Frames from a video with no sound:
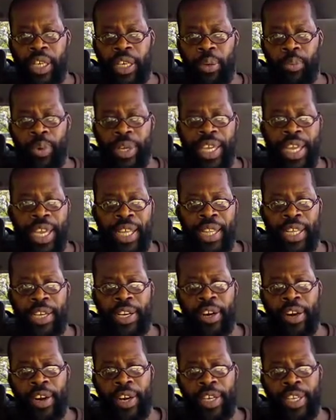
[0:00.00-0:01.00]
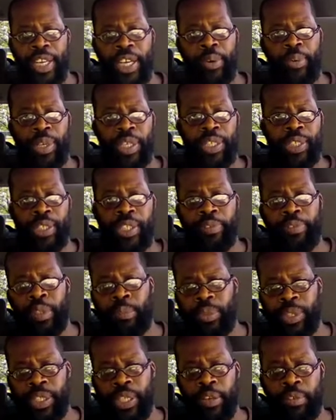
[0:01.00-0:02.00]
and we can't let our iniquities lift
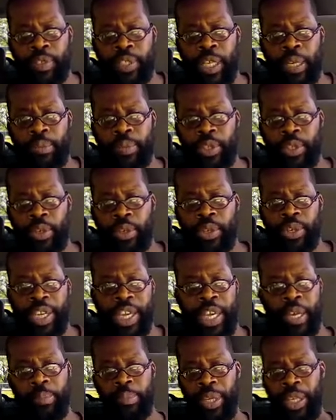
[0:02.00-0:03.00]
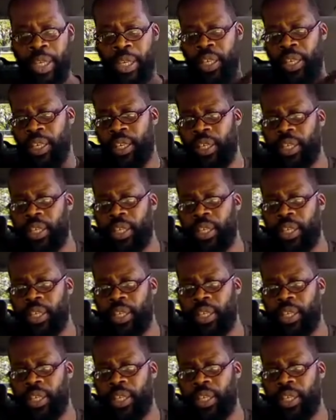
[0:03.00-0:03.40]
themselves up so you can't be